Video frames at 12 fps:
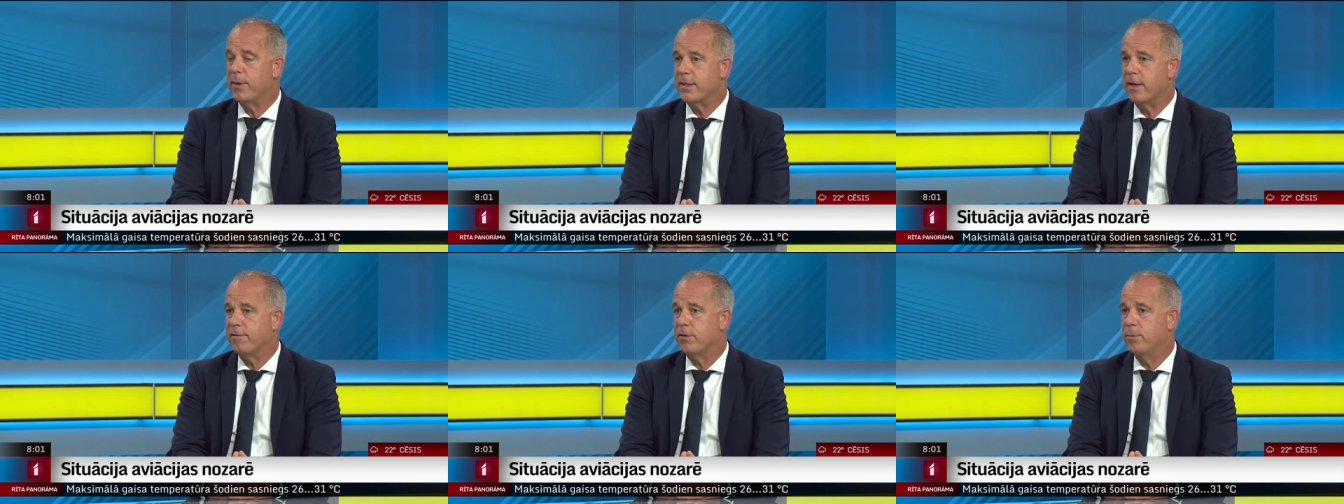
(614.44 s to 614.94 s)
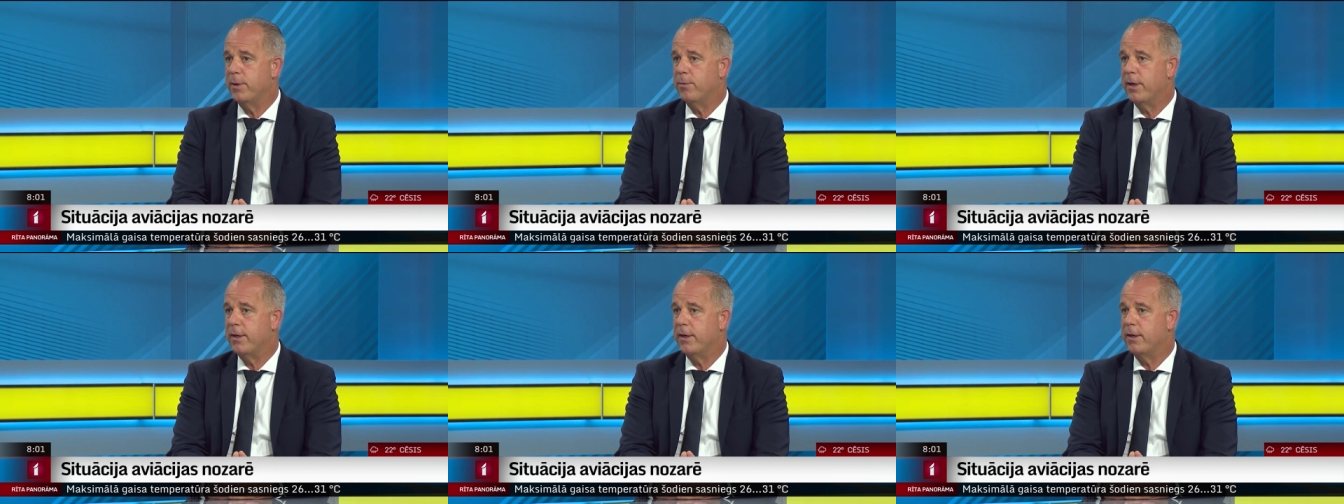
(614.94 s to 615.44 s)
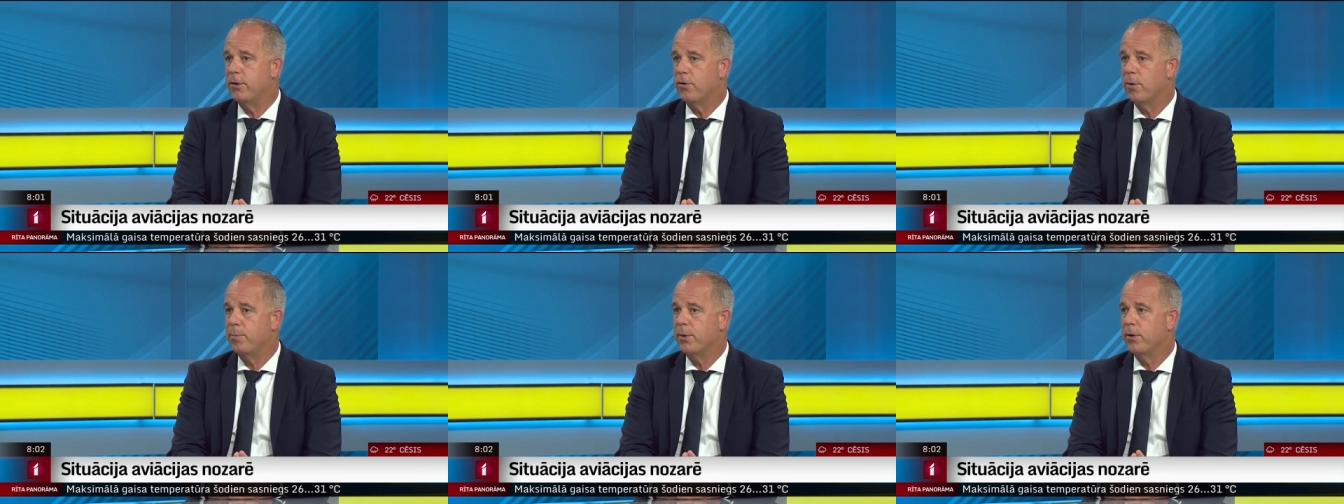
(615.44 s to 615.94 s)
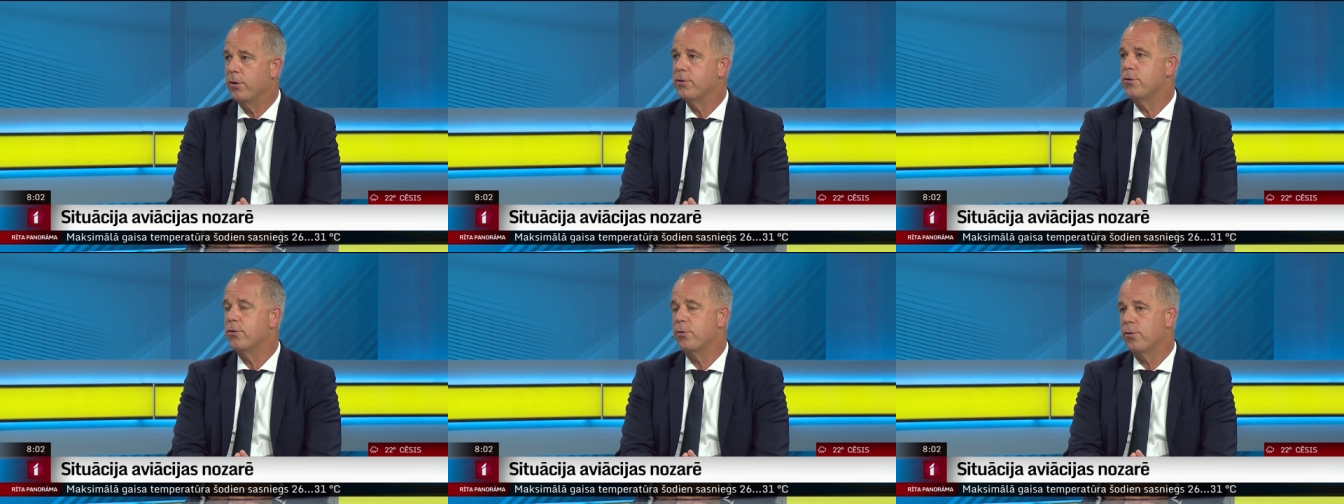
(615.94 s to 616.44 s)
governments have to be ready in Europe
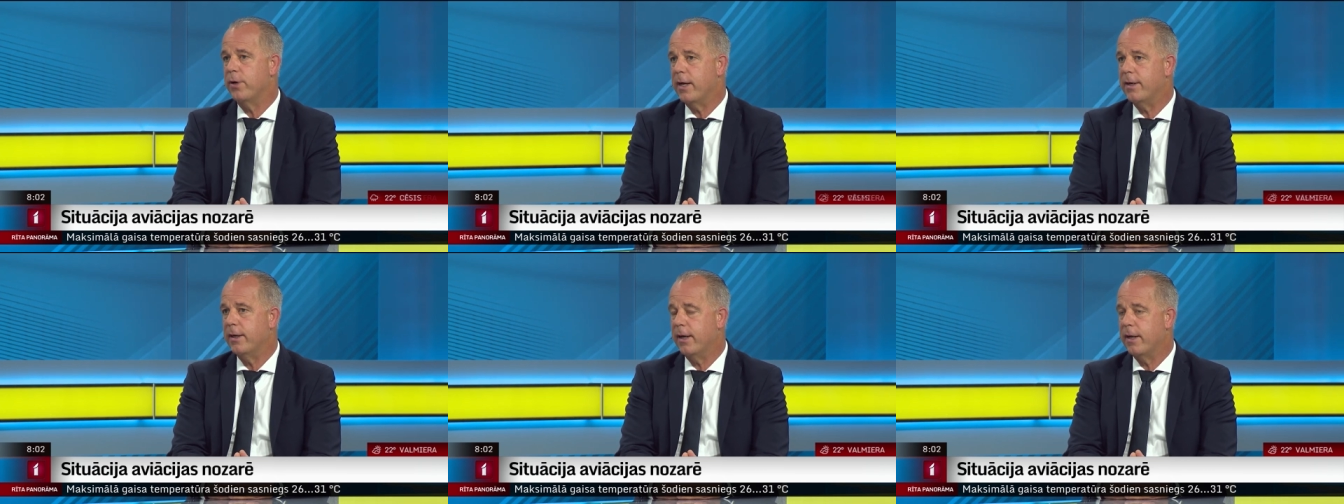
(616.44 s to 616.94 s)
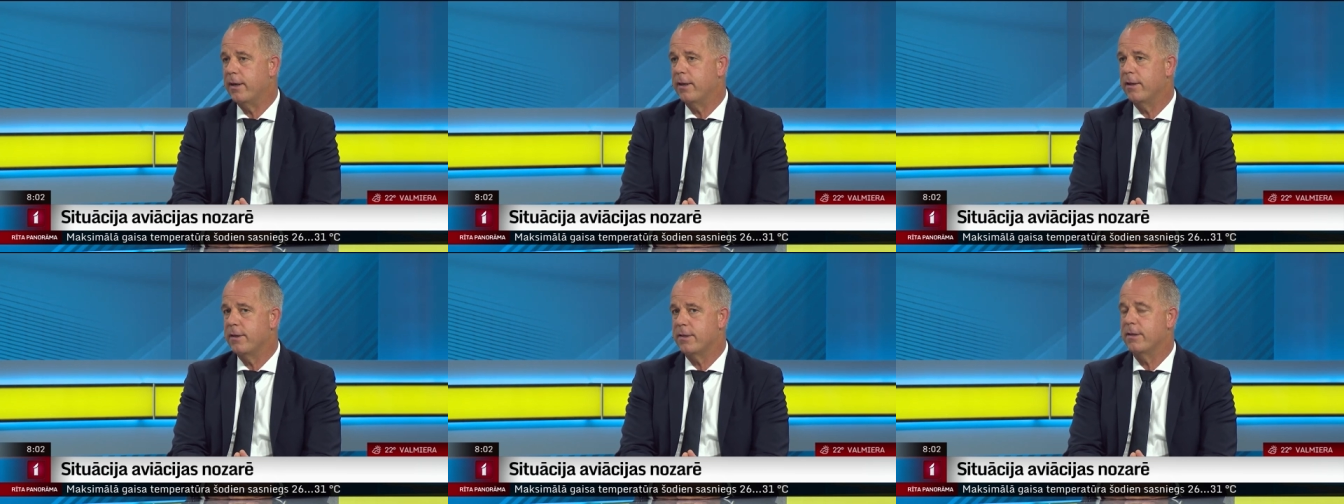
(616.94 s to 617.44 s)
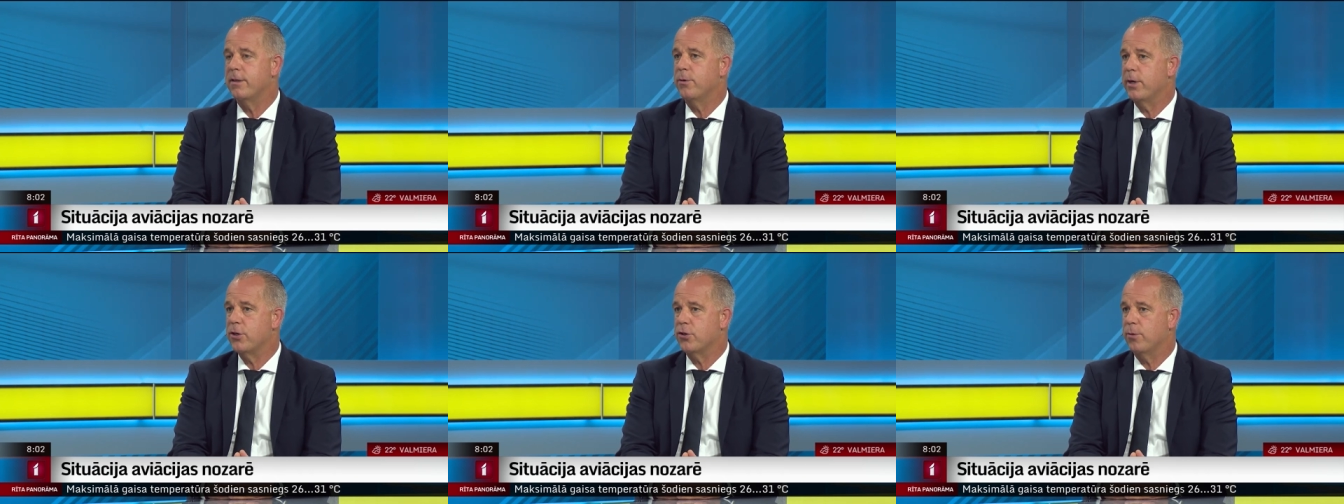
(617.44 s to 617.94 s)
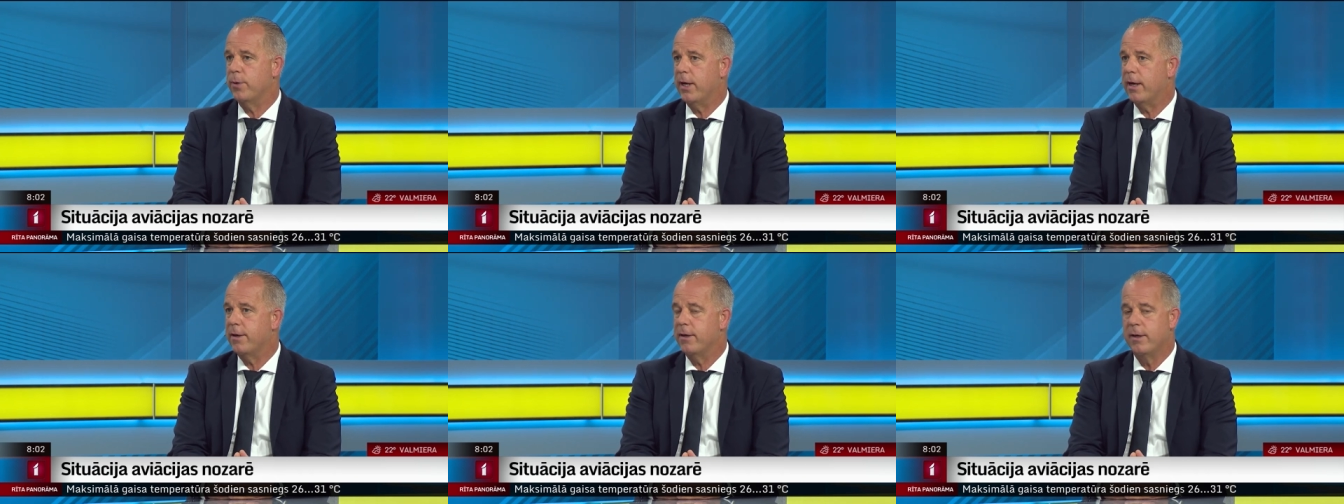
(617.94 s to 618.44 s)
not to create again the situation
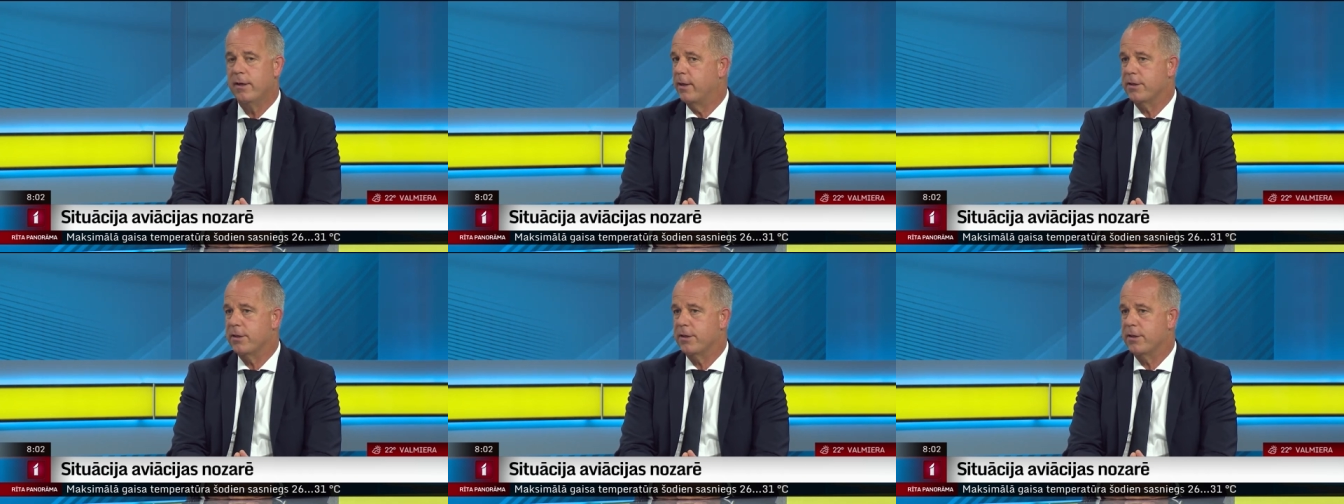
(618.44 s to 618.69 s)
we had.